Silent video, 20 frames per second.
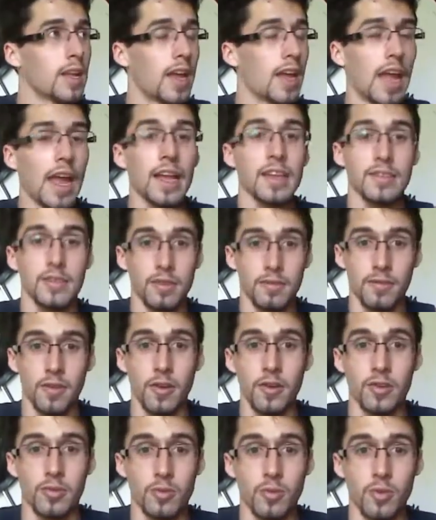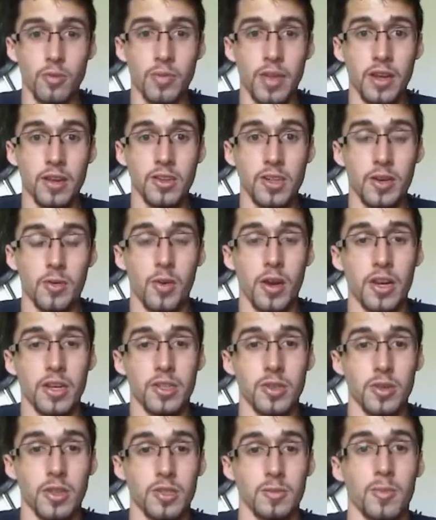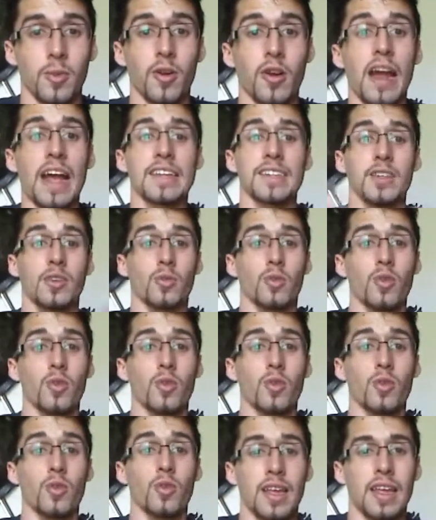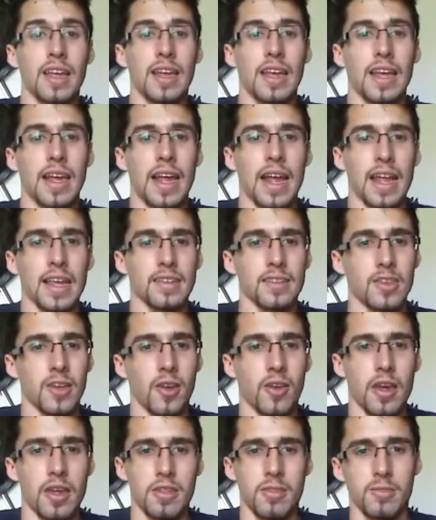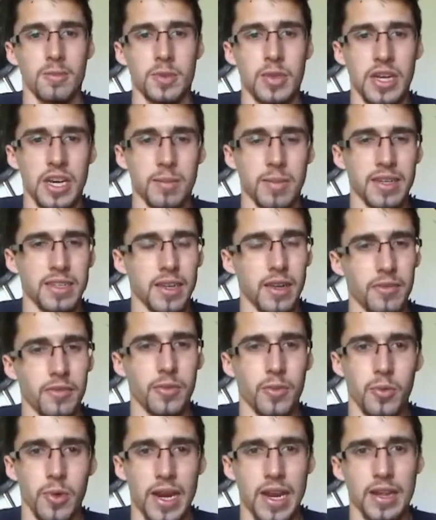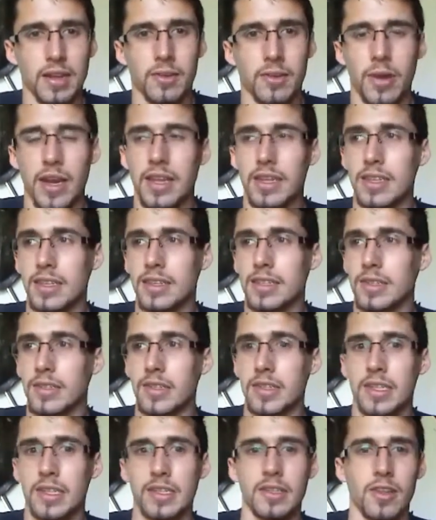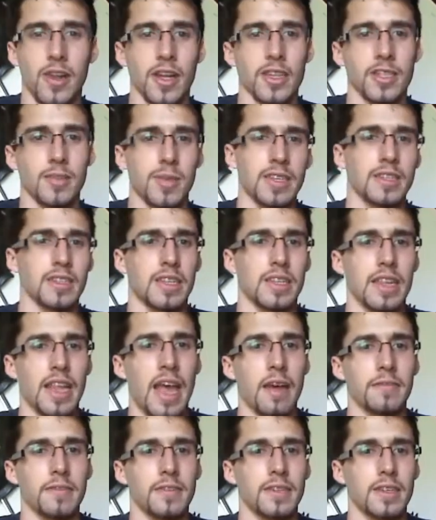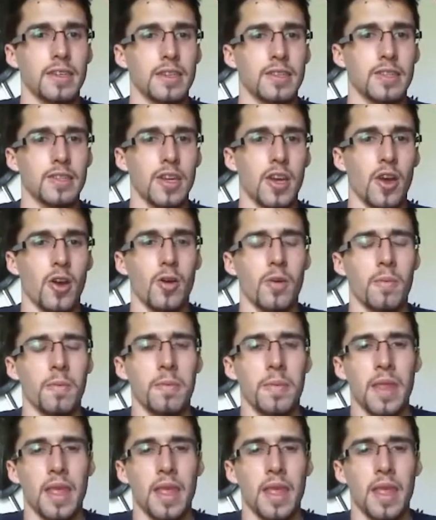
as the first room that she wanted to explore as a group. And so I was thinking to myself, great, this is awesome, I just left. So